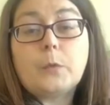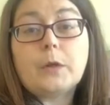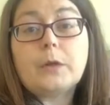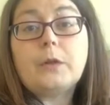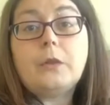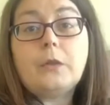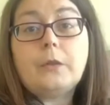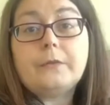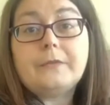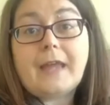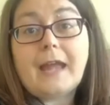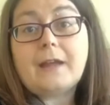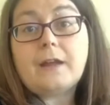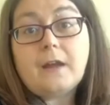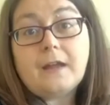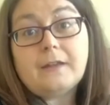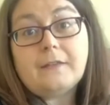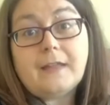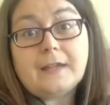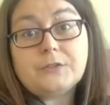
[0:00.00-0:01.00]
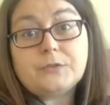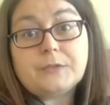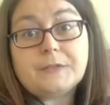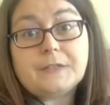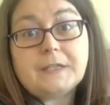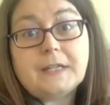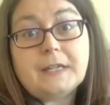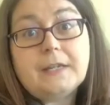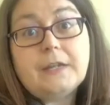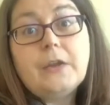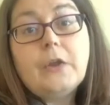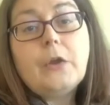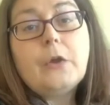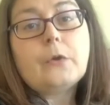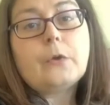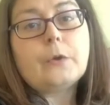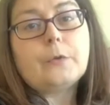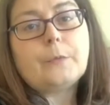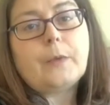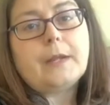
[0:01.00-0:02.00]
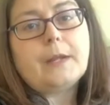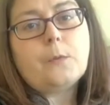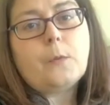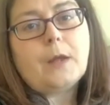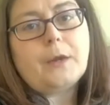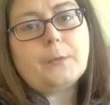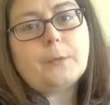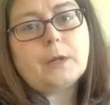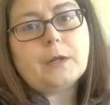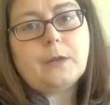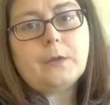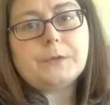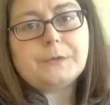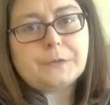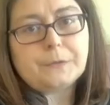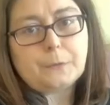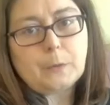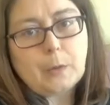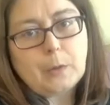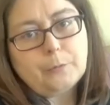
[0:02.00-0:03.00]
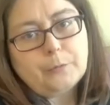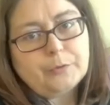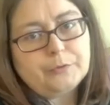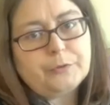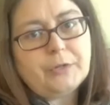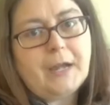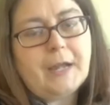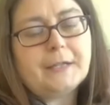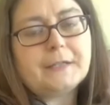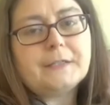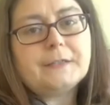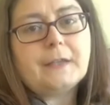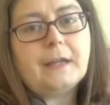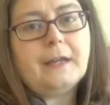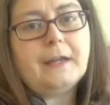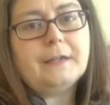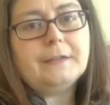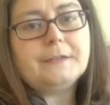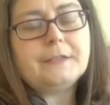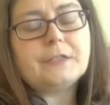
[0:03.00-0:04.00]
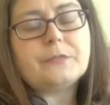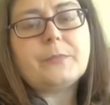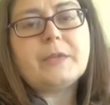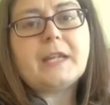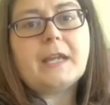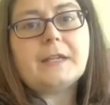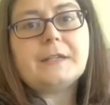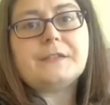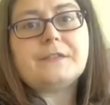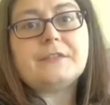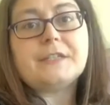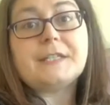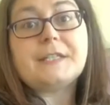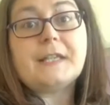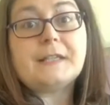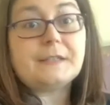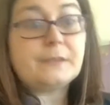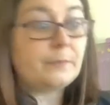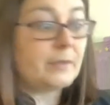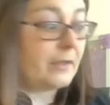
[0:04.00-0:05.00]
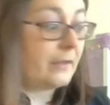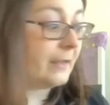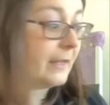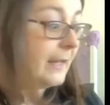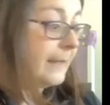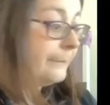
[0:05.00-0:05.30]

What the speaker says: that got electricity or running water were close to the railroad tracks, just because of accessibility.